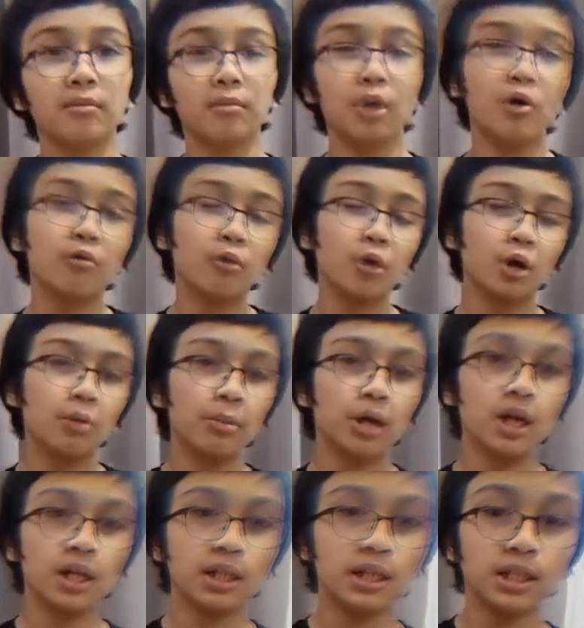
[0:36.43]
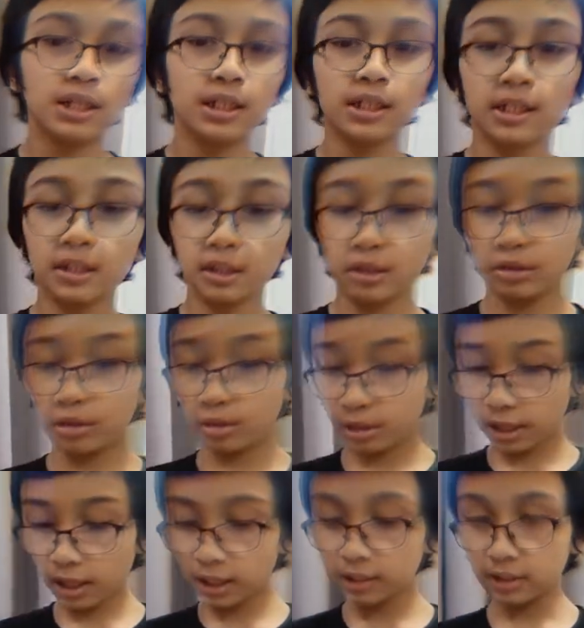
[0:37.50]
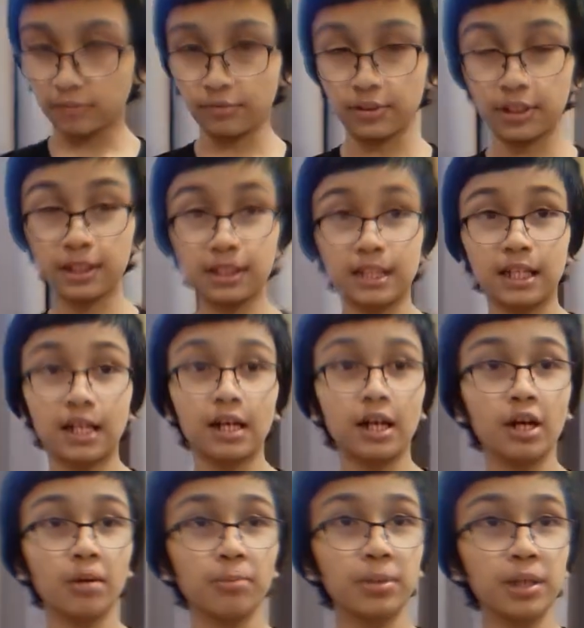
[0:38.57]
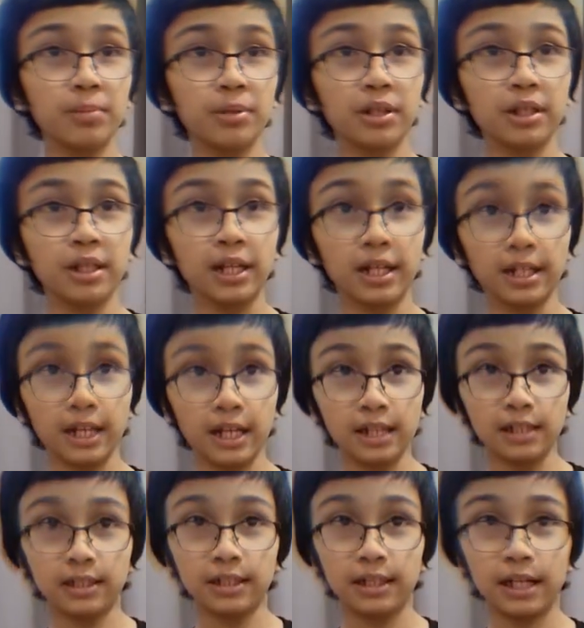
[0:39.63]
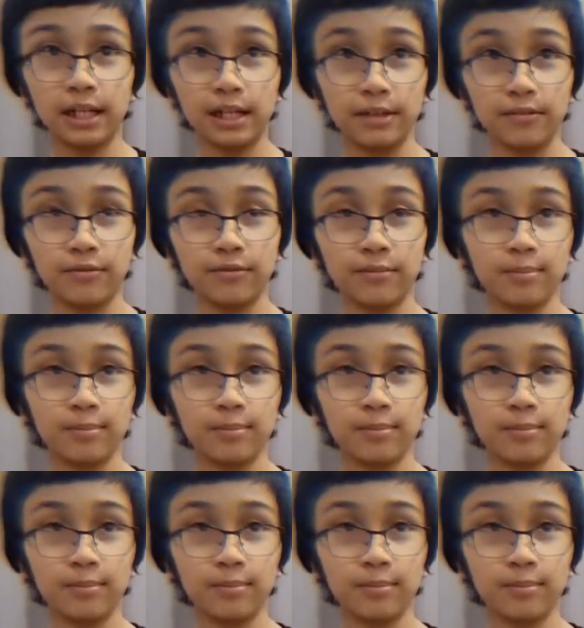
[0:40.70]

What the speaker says: robot. He can do all kinds of things that help people in their daily life.